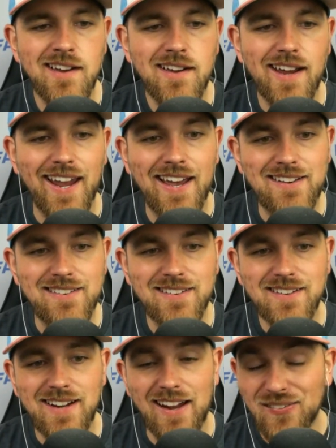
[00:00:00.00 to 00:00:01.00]
And
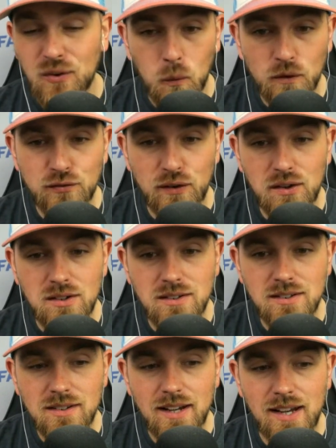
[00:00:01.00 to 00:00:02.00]
it's Coors
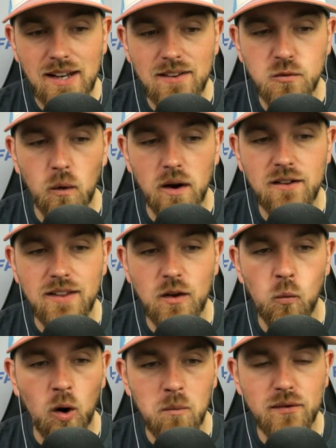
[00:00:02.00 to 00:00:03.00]
Field. It is one of the
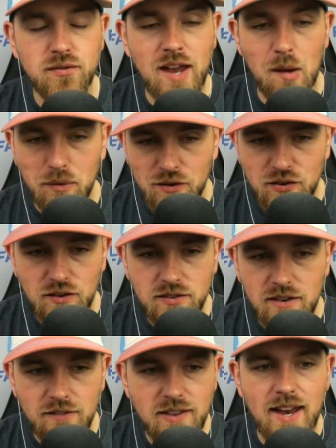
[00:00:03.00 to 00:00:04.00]
warmest temperatures
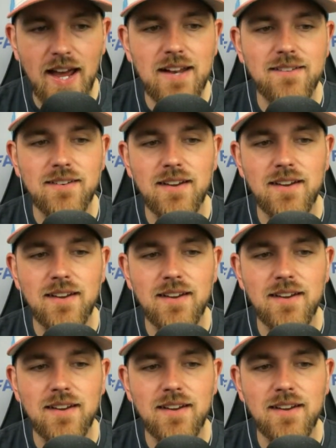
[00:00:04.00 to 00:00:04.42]
of the night.